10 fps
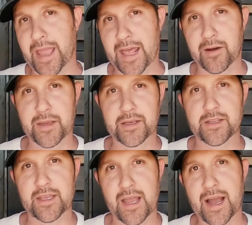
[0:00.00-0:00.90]
enemy to
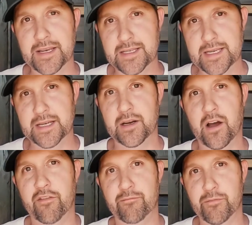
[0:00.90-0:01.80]
the idea
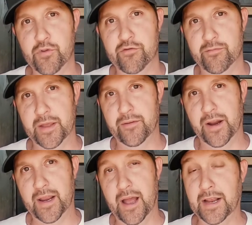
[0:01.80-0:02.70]
of movement,
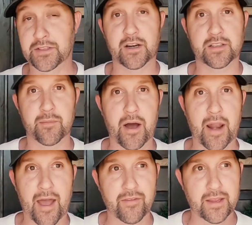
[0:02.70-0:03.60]
right? I talked about
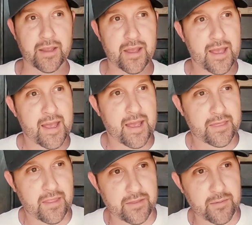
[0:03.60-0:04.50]
having
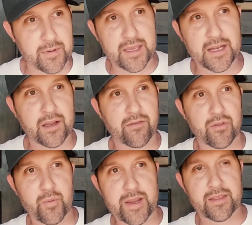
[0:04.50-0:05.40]
at the beginning of the
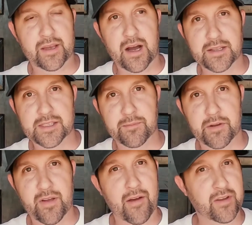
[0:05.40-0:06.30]
week the concept
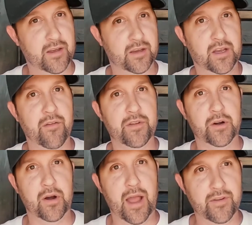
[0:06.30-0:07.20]
of having a
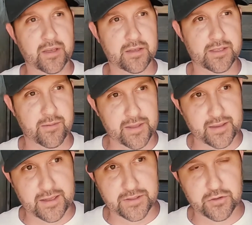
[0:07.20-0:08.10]
governor, having
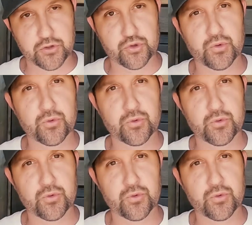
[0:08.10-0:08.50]
something that's your true